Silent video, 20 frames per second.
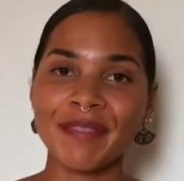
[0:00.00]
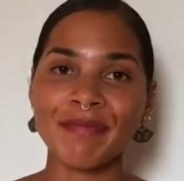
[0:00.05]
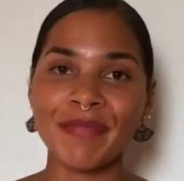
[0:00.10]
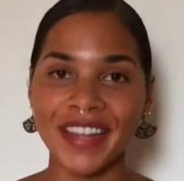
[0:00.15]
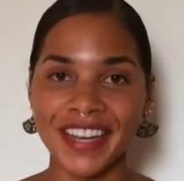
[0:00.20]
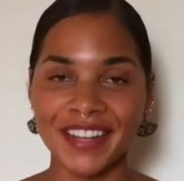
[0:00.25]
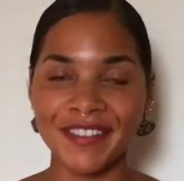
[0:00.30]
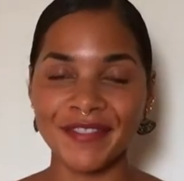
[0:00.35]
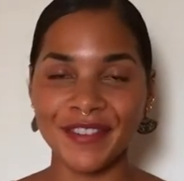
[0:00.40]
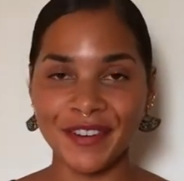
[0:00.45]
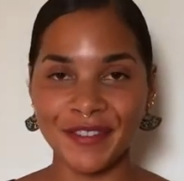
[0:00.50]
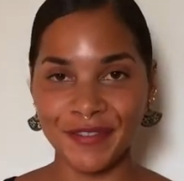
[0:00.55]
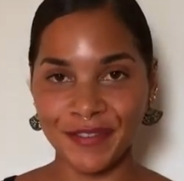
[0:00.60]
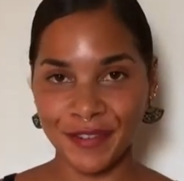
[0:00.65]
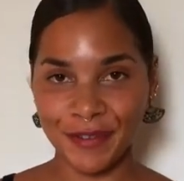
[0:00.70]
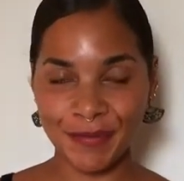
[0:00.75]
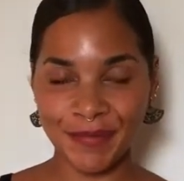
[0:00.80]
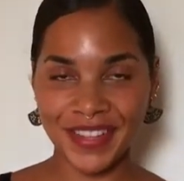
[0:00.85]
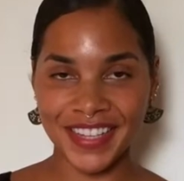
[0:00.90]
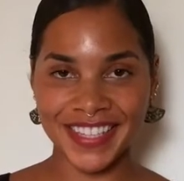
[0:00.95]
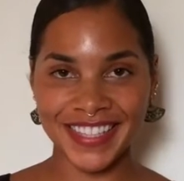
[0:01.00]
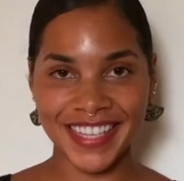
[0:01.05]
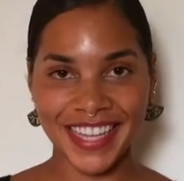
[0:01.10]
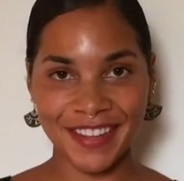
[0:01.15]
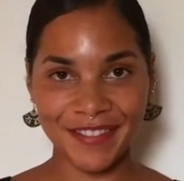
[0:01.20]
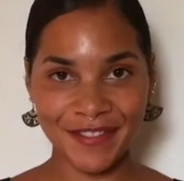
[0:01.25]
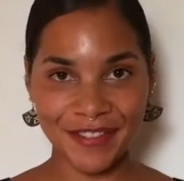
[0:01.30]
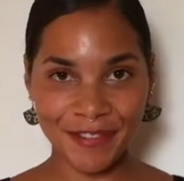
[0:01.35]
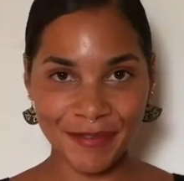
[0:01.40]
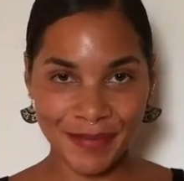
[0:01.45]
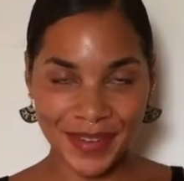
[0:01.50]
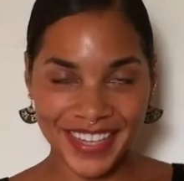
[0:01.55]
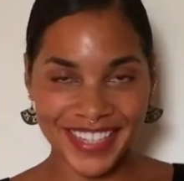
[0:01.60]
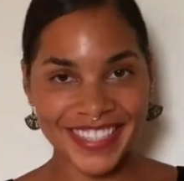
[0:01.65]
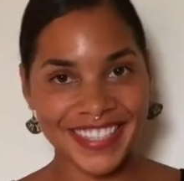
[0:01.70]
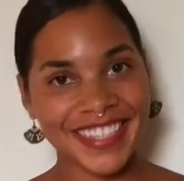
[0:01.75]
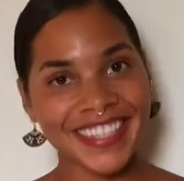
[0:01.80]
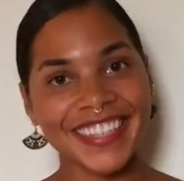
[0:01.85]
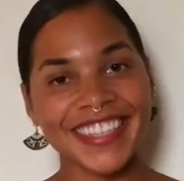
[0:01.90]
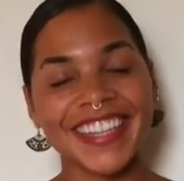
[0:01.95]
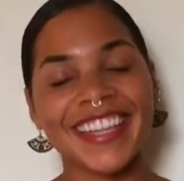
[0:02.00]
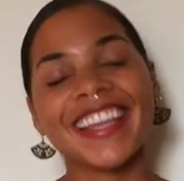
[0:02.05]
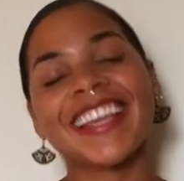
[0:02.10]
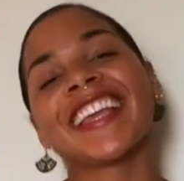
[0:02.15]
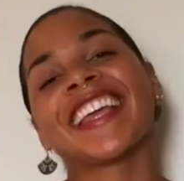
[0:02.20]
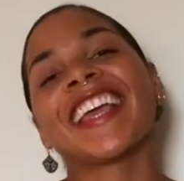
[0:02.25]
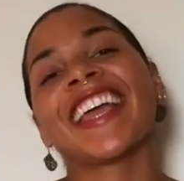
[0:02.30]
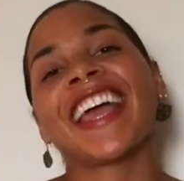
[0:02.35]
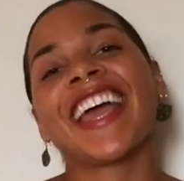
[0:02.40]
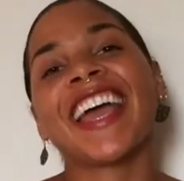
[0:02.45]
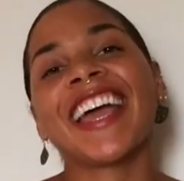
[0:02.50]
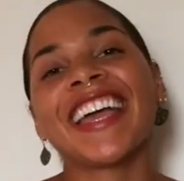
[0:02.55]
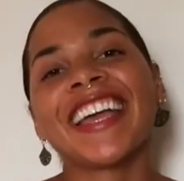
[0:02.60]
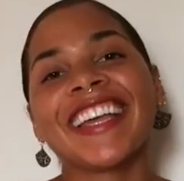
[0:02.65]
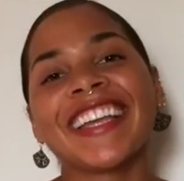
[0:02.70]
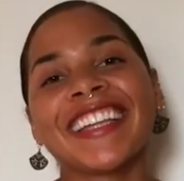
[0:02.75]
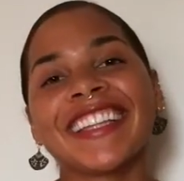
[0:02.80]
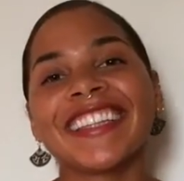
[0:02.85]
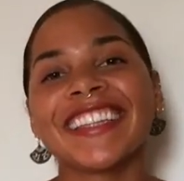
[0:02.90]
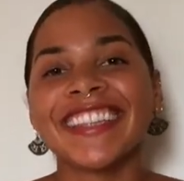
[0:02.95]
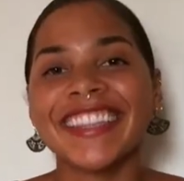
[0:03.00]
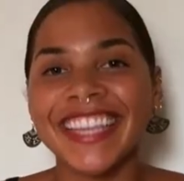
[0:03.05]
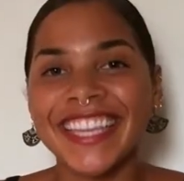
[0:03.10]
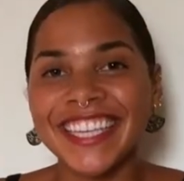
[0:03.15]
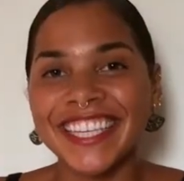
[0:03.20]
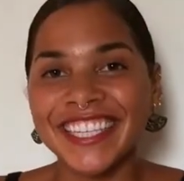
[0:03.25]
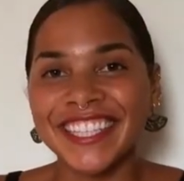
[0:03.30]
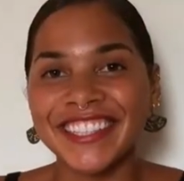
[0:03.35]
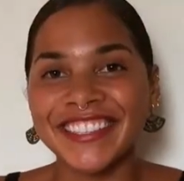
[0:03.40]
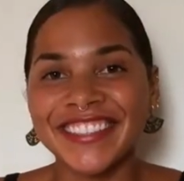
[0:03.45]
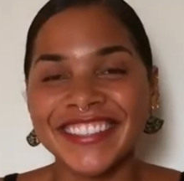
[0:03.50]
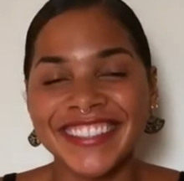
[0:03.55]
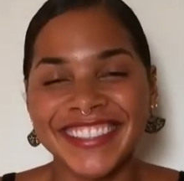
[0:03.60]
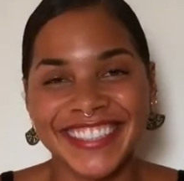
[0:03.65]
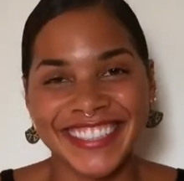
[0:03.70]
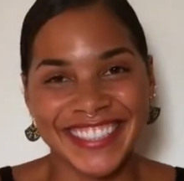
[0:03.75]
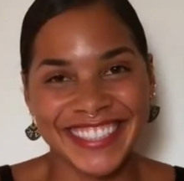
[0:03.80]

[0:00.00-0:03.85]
benefit from this information. And thank you.